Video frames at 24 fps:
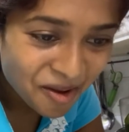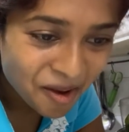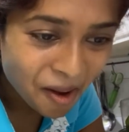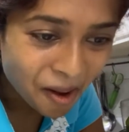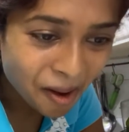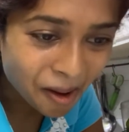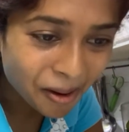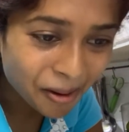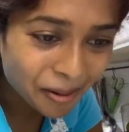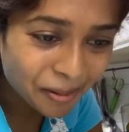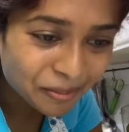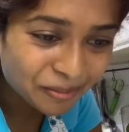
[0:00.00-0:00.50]

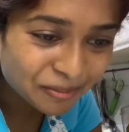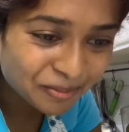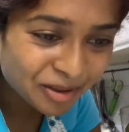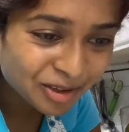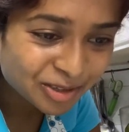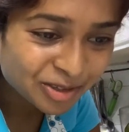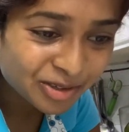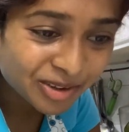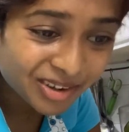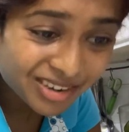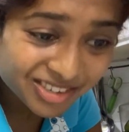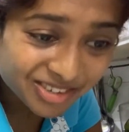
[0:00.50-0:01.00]
Um, I
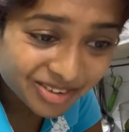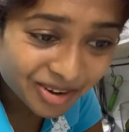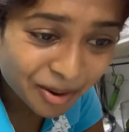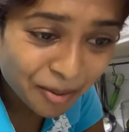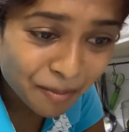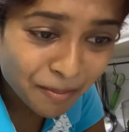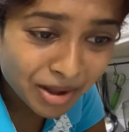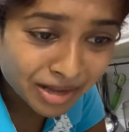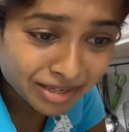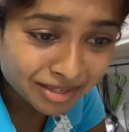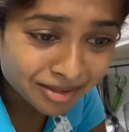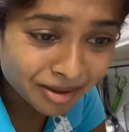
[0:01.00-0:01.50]
thought I was gonna
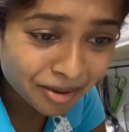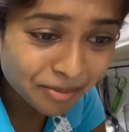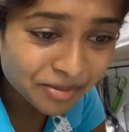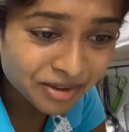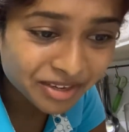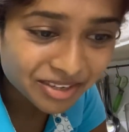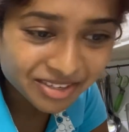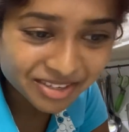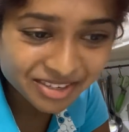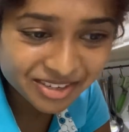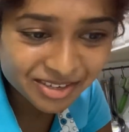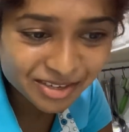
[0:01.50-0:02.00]
mess up
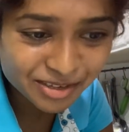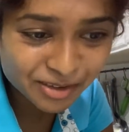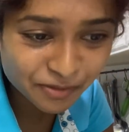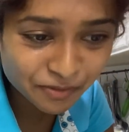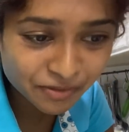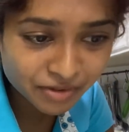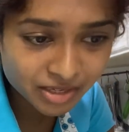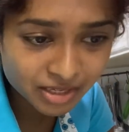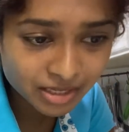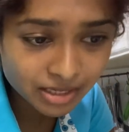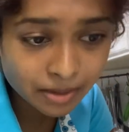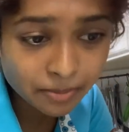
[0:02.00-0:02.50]
because this is the
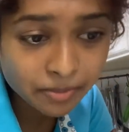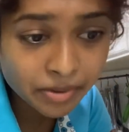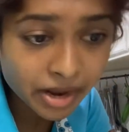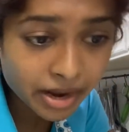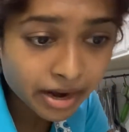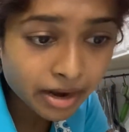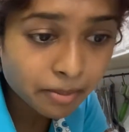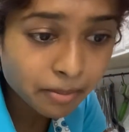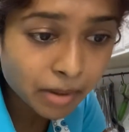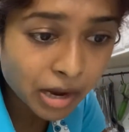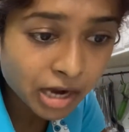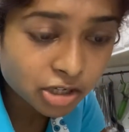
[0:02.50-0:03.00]
first time that
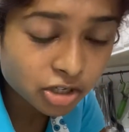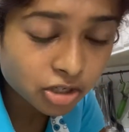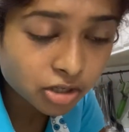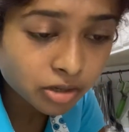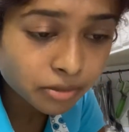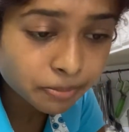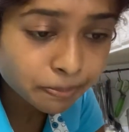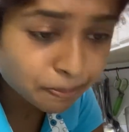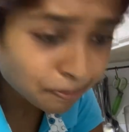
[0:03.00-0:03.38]
I'm actually